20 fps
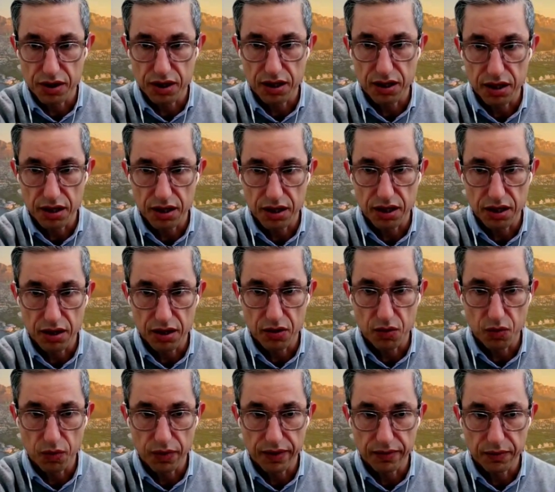
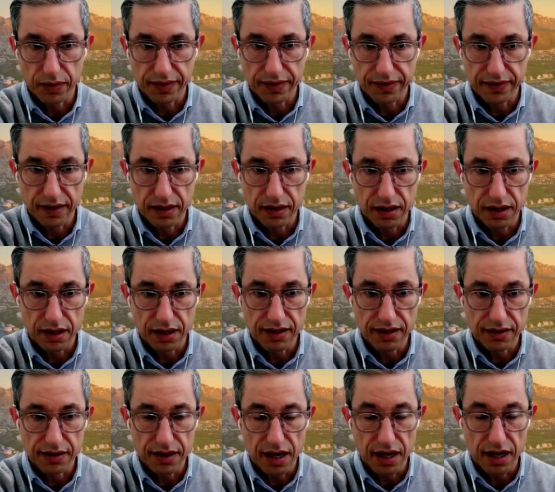with
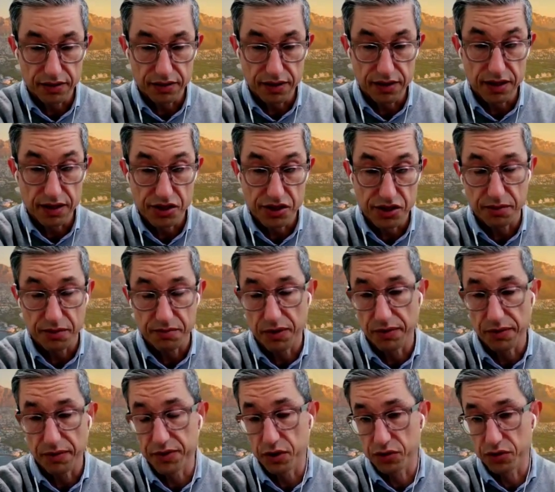under the leadership
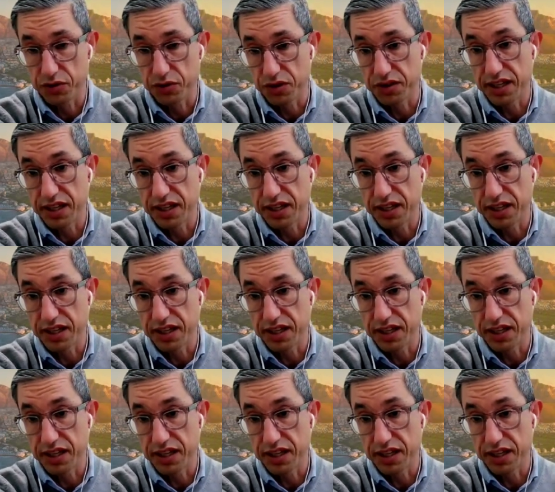of Dr.